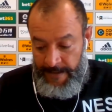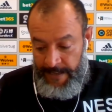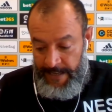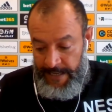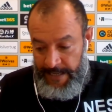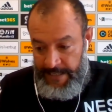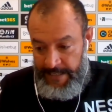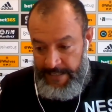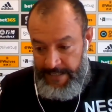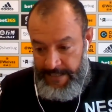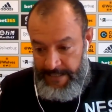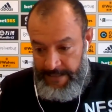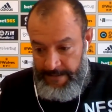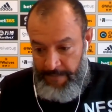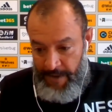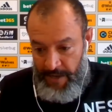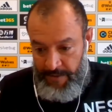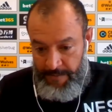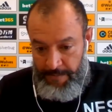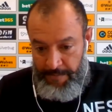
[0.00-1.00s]
It's
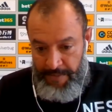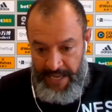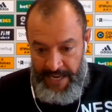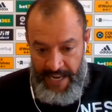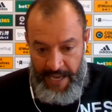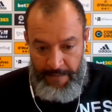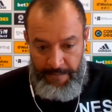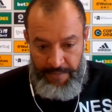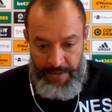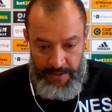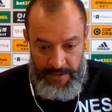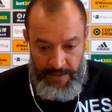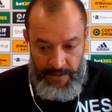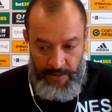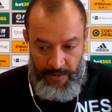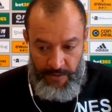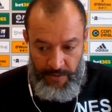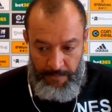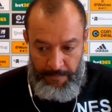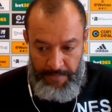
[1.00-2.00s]
about being able
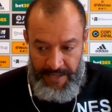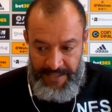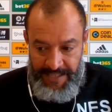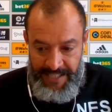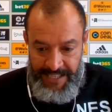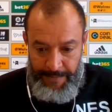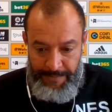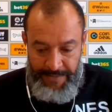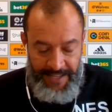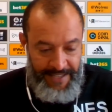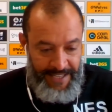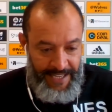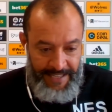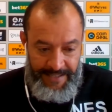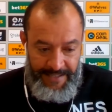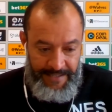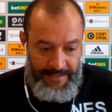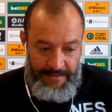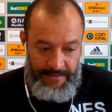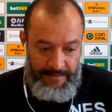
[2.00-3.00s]
to build something
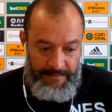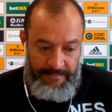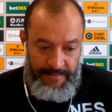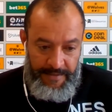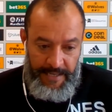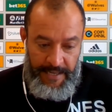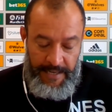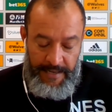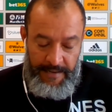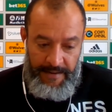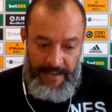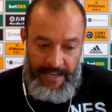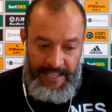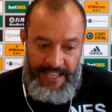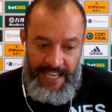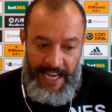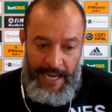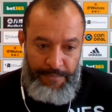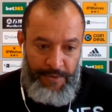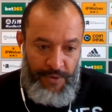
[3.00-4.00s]
that's can
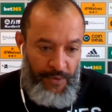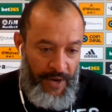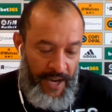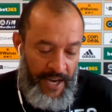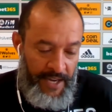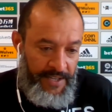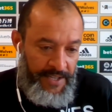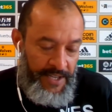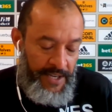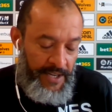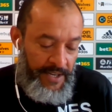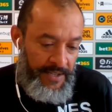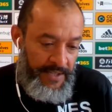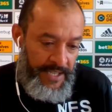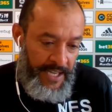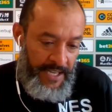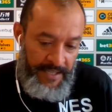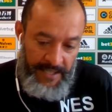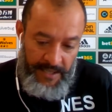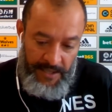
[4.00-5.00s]
adapt to any
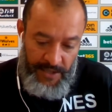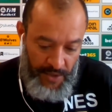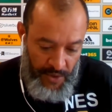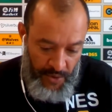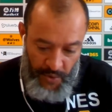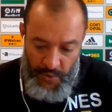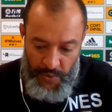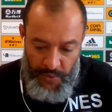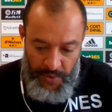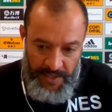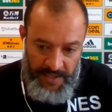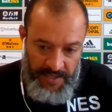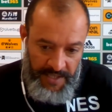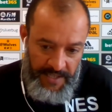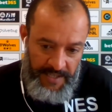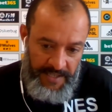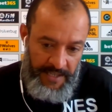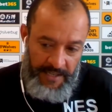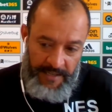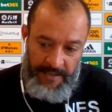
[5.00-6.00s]
circumstances through the
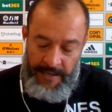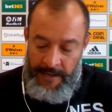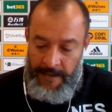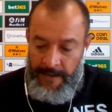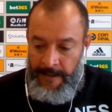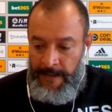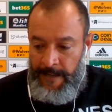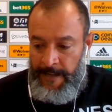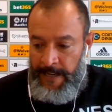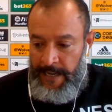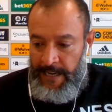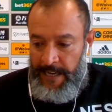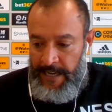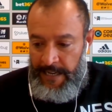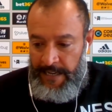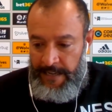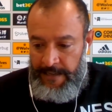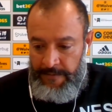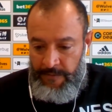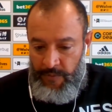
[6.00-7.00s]
season.
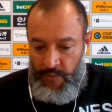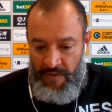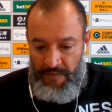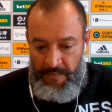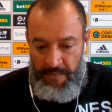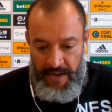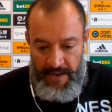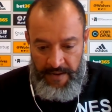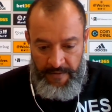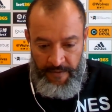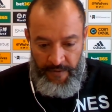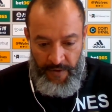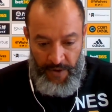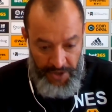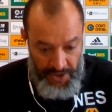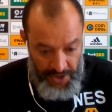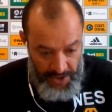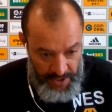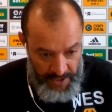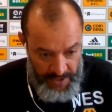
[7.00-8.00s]
We've been
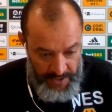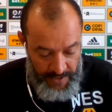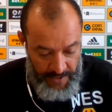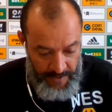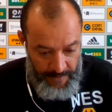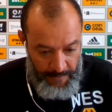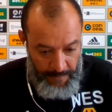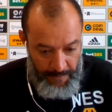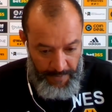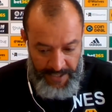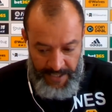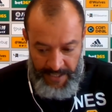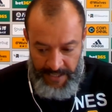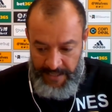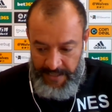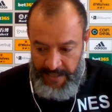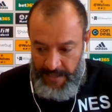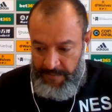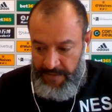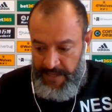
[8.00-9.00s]
fortunate, but at the
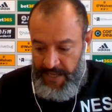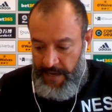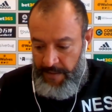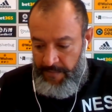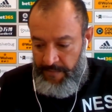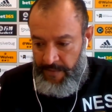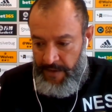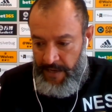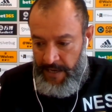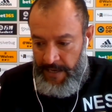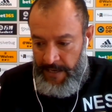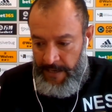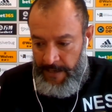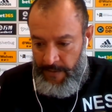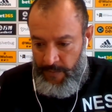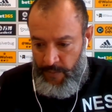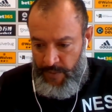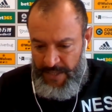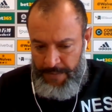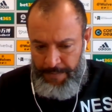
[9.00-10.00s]
same time,
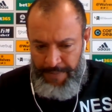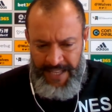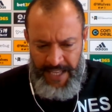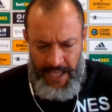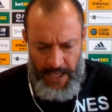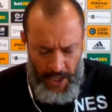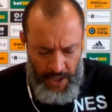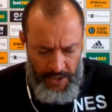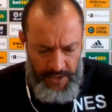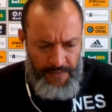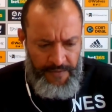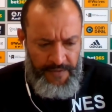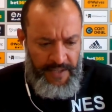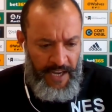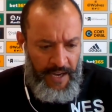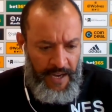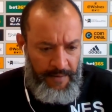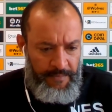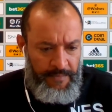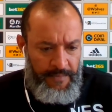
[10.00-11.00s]
we spend a lot of
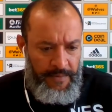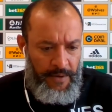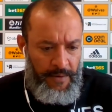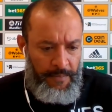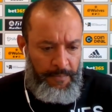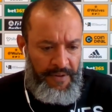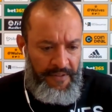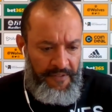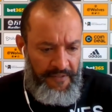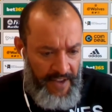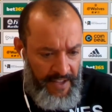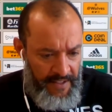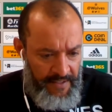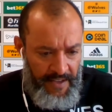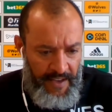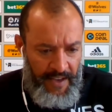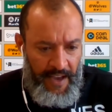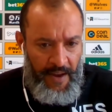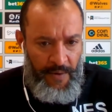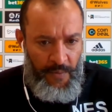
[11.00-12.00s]
time
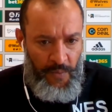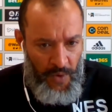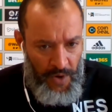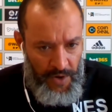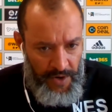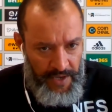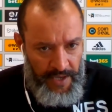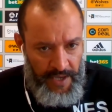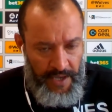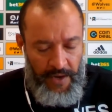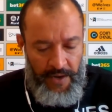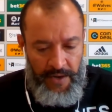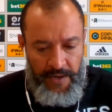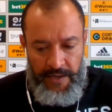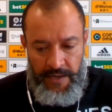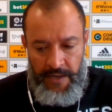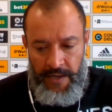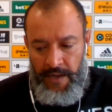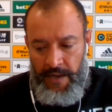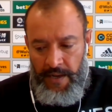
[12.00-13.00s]
preventing and working on